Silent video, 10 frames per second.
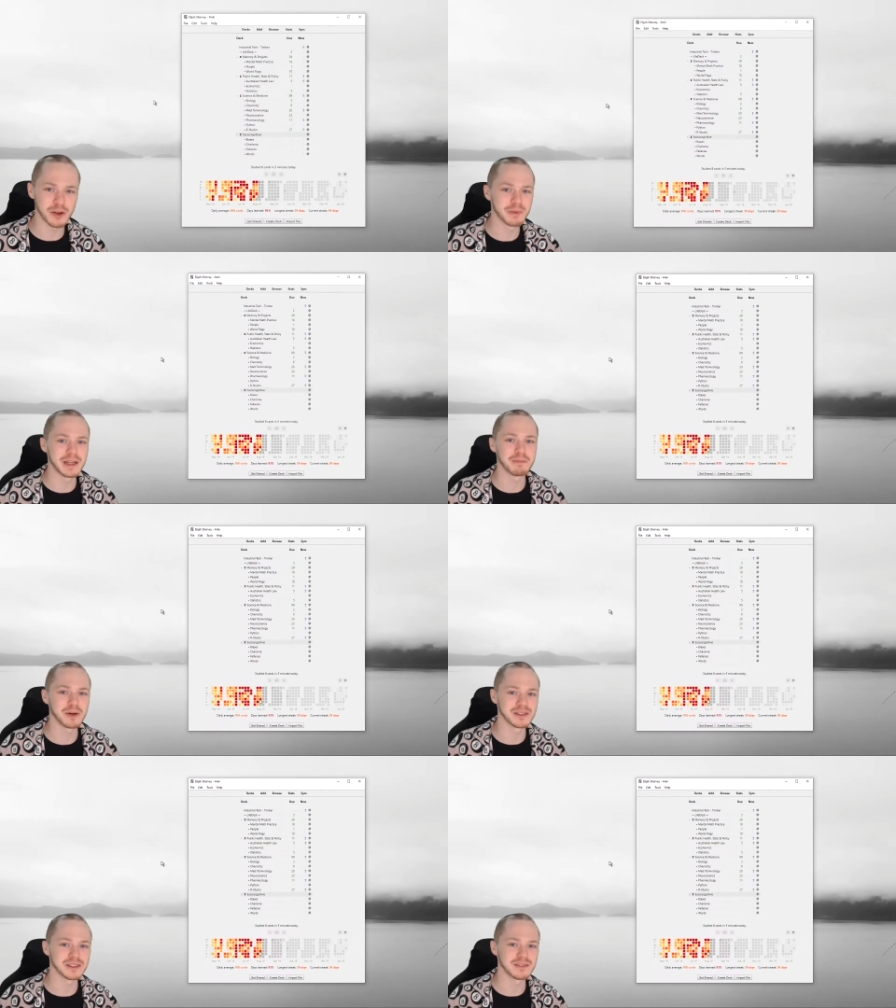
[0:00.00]
many
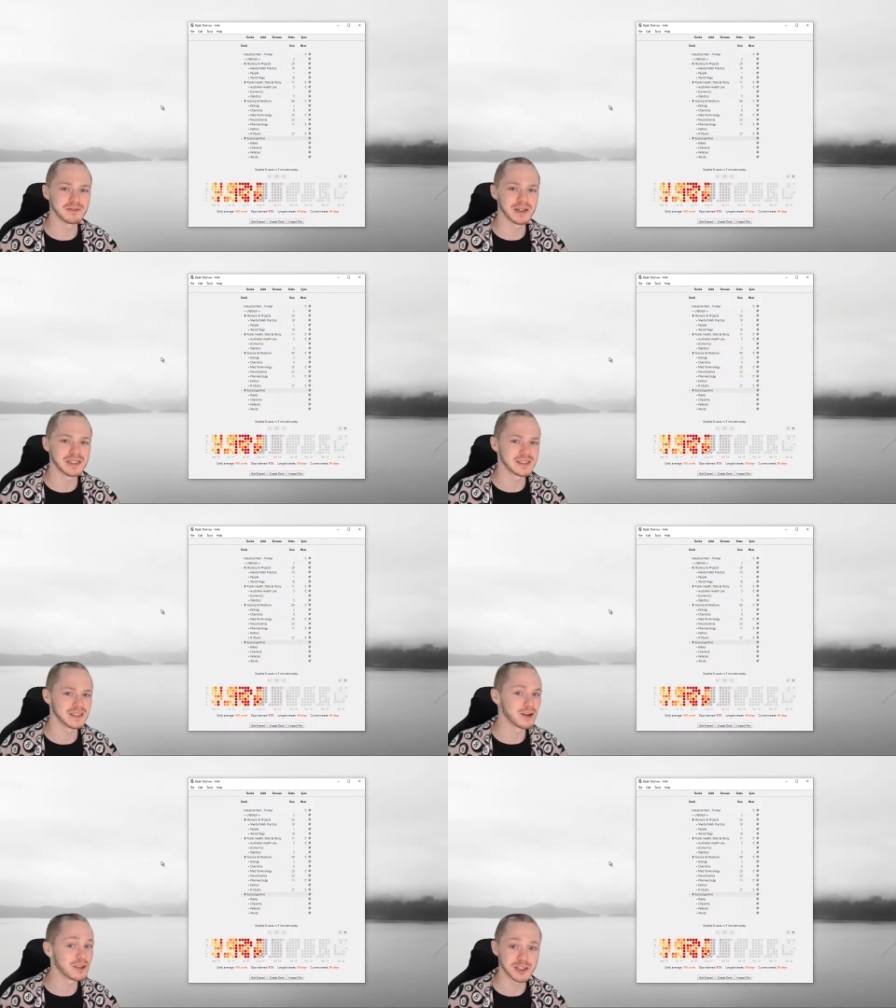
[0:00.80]
positive ways
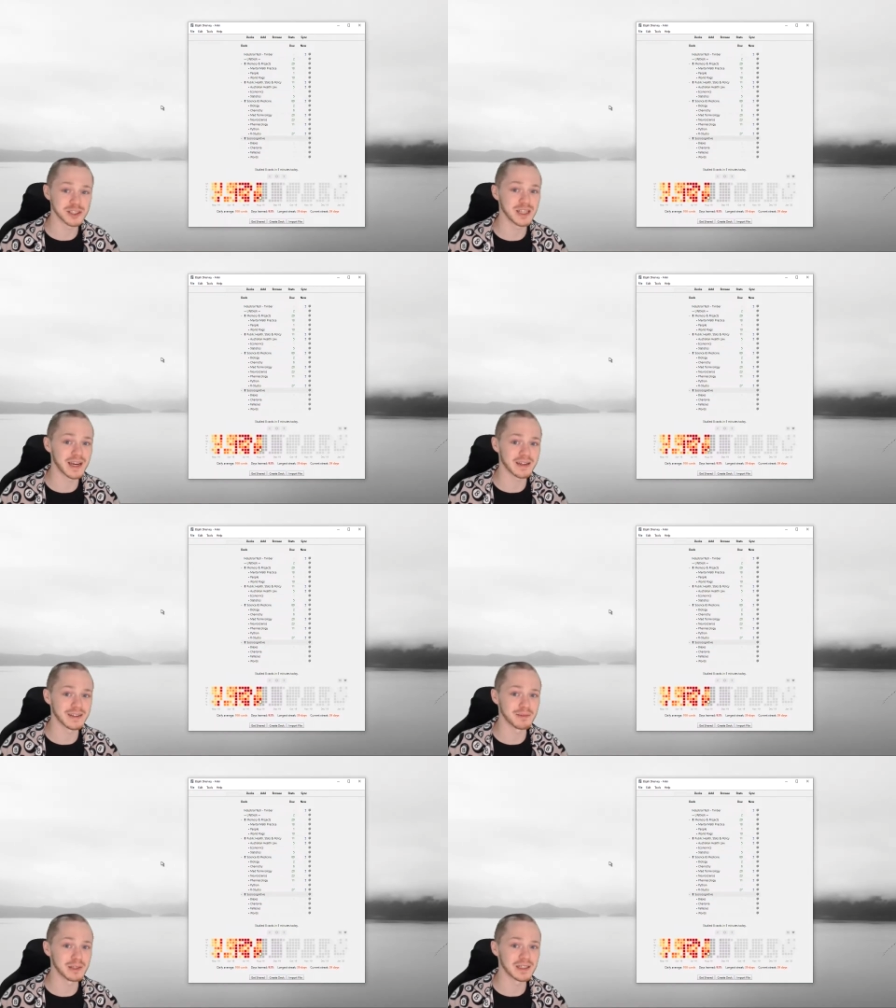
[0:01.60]
and not just
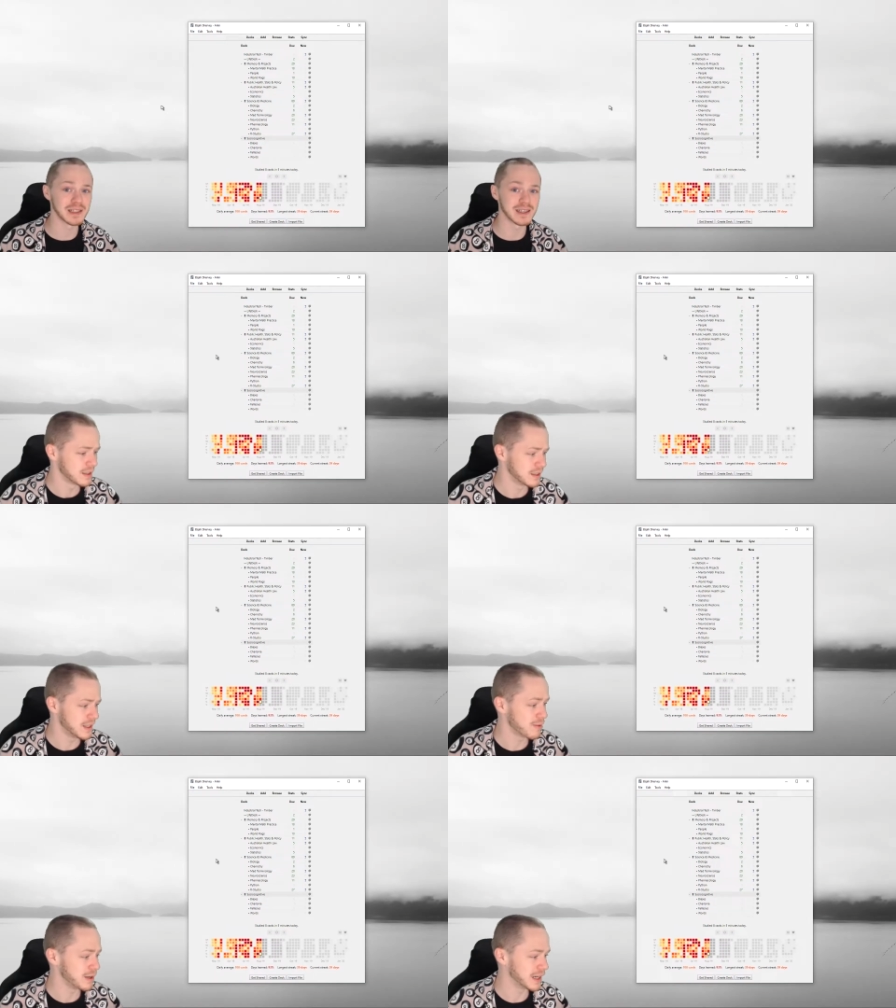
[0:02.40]
academically.
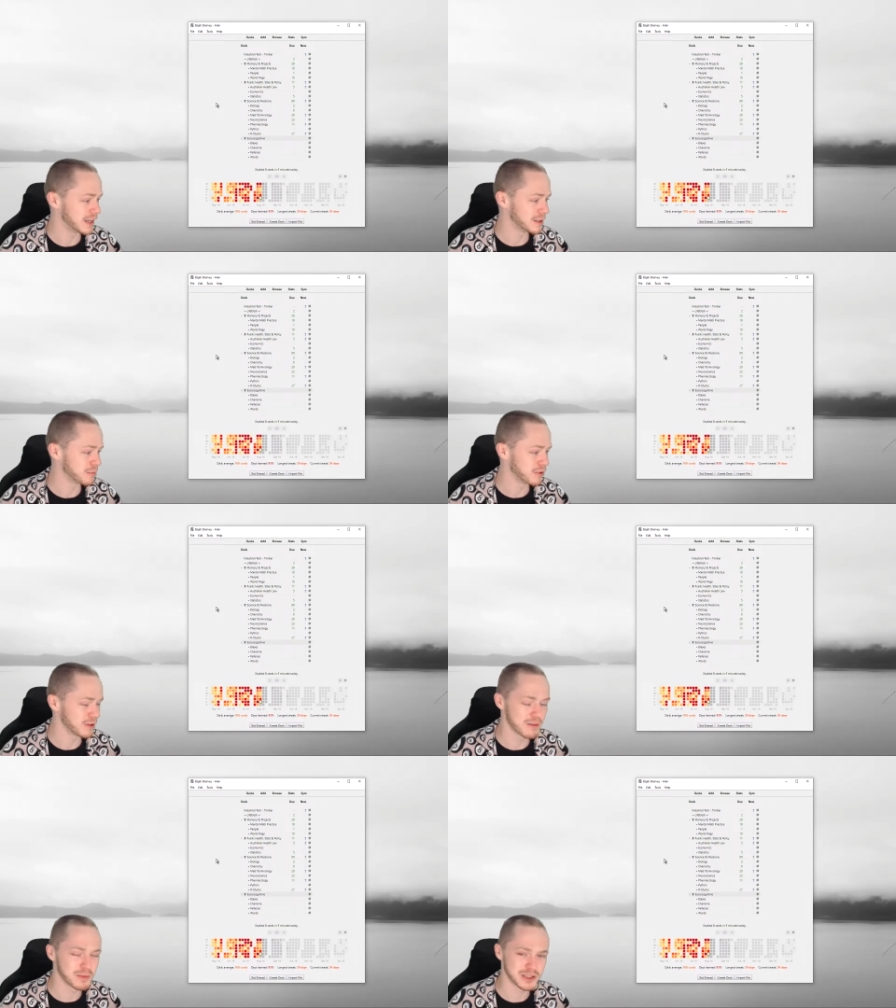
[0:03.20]
Yeah, we get it, the
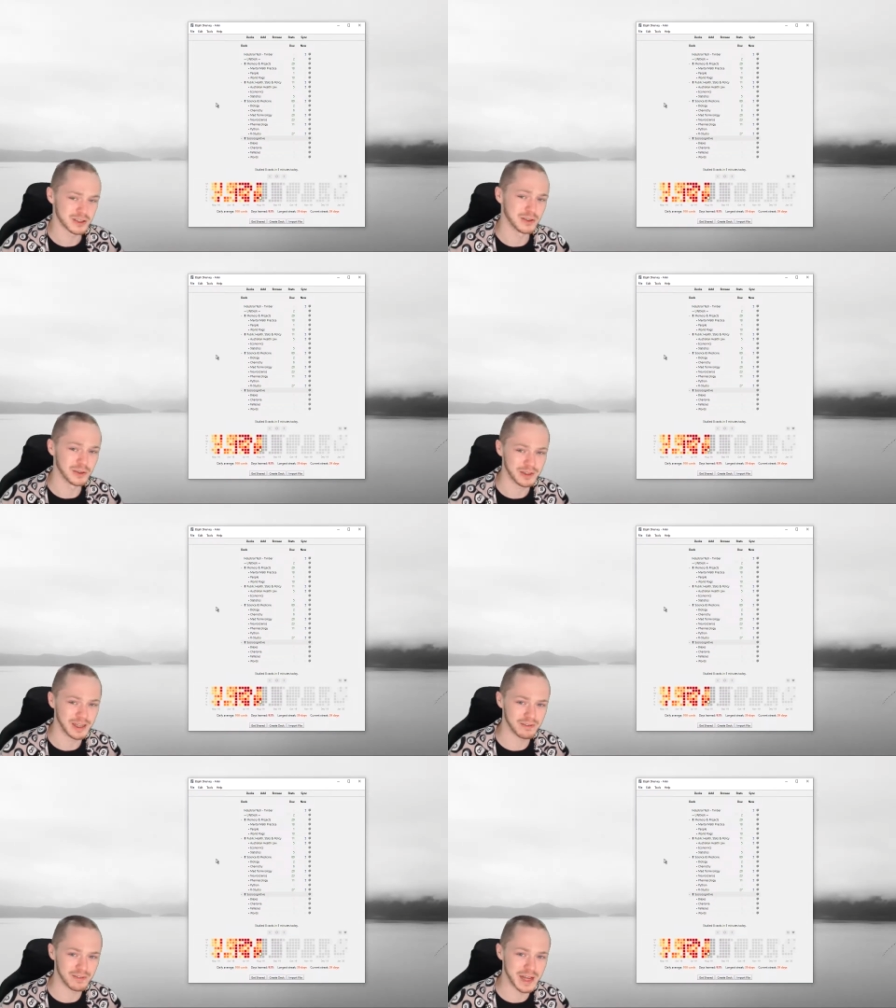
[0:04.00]
program doesn't look
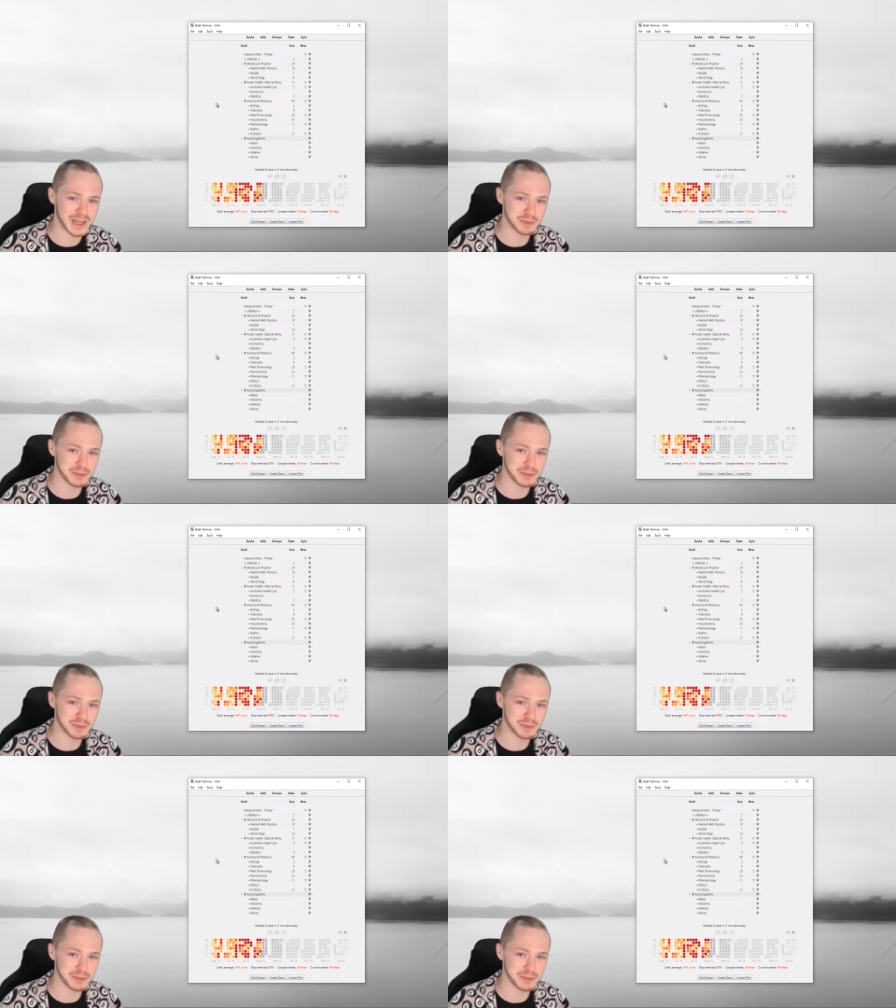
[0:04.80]
that flash,